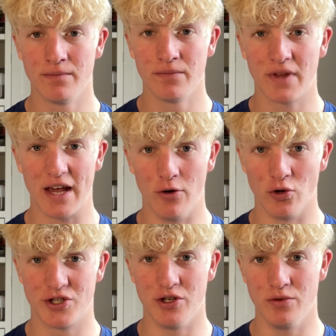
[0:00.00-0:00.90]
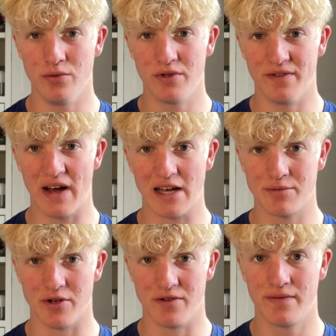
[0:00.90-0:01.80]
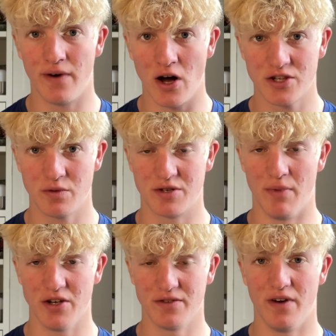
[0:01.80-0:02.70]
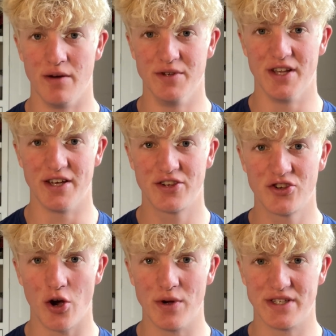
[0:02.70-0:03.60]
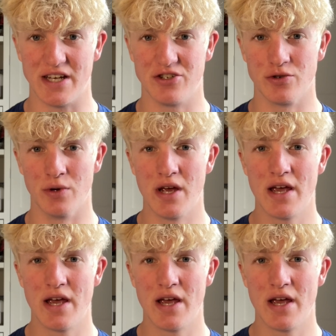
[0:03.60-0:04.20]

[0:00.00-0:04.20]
It also develops those fast twitch muscle fibers that are so essential